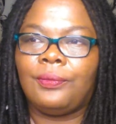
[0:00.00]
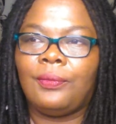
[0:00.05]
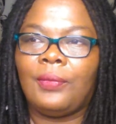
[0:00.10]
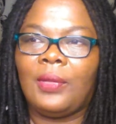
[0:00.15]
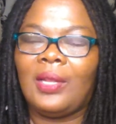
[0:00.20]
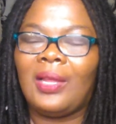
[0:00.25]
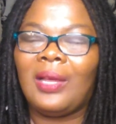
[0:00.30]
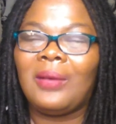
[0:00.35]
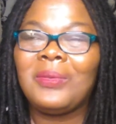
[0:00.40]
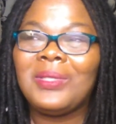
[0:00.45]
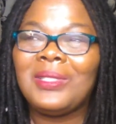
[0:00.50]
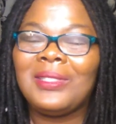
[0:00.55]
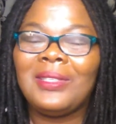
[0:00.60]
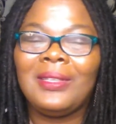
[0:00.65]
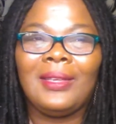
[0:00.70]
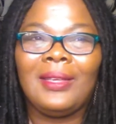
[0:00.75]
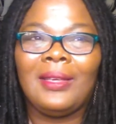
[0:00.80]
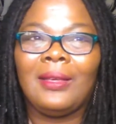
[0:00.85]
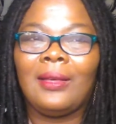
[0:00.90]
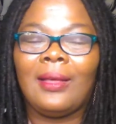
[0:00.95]
And I was
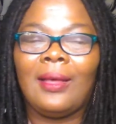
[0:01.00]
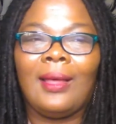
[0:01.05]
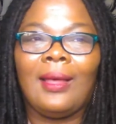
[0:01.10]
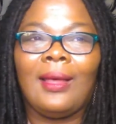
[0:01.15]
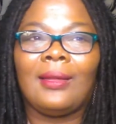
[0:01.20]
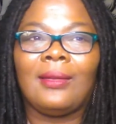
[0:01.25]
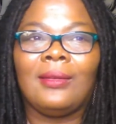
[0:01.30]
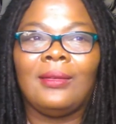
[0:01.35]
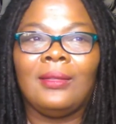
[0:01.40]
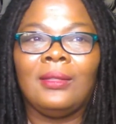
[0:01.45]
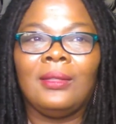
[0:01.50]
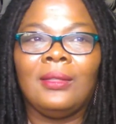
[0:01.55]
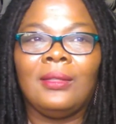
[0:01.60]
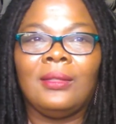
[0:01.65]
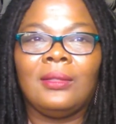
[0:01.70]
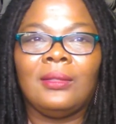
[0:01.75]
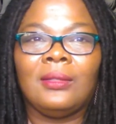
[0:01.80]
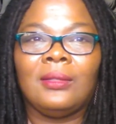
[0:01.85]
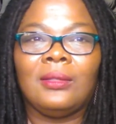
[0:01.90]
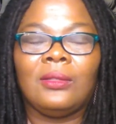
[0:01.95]
thinking, God,
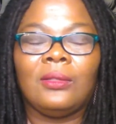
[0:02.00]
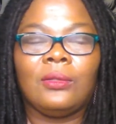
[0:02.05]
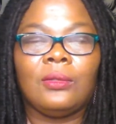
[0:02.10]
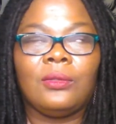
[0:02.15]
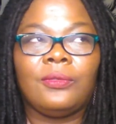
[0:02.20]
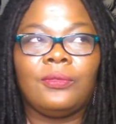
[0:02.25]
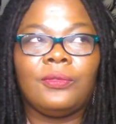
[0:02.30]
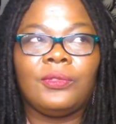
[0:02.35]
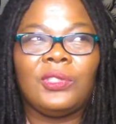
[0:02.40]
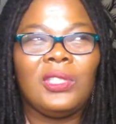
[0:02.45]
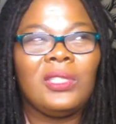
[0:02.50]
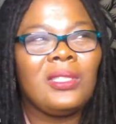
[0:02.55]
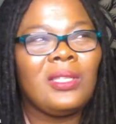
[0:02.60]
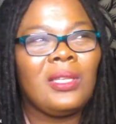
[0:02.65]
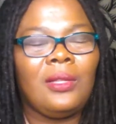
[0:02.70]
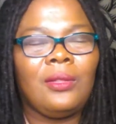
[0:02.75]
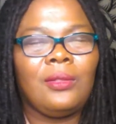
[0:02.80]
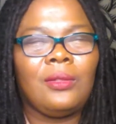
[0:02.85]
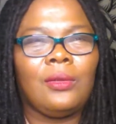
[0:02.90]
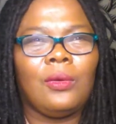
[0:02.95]
she's in
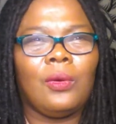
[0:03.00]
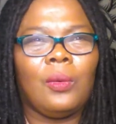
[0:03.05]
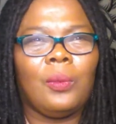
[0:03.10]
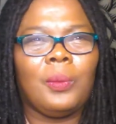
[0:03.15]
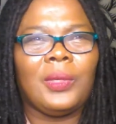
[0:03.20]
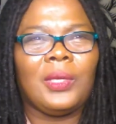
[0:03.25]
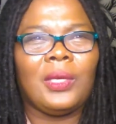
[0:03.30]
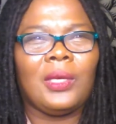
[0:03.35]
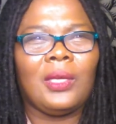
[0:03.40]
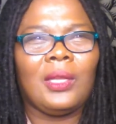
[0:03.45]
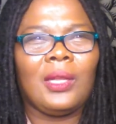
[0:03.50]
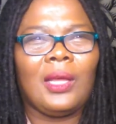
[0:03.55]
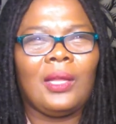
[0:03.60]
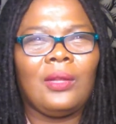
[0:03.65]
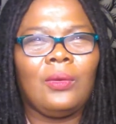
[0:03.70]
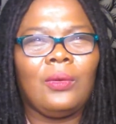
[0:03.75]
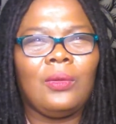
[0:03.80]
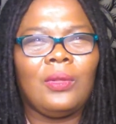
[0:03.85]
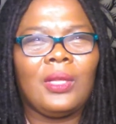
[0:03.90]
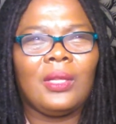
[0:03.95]
Ethiopia, and I
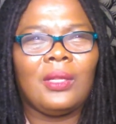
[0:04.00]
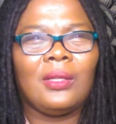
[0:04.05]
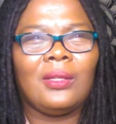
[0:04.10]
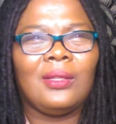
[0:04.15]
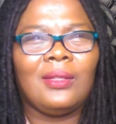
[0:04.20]
know that,